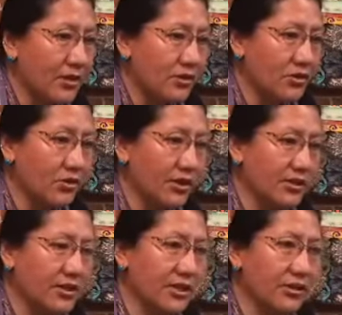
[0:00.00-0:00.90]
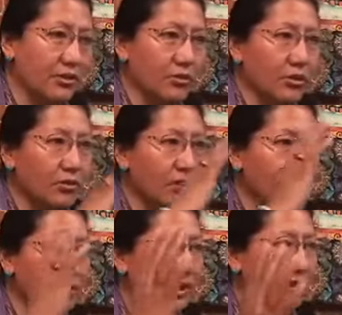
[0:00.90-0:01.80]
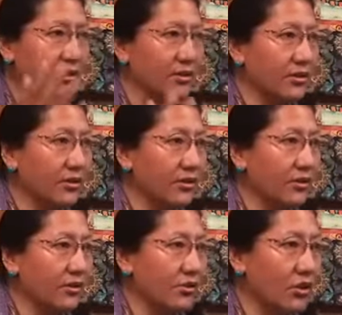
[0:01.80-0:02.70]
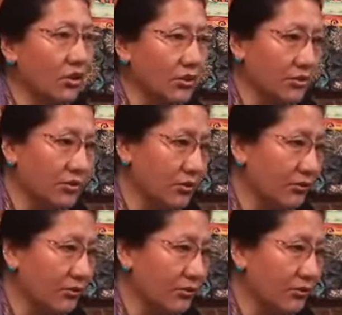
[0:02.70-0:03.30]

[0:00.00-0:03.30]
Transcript: So in general, when we're looking the cause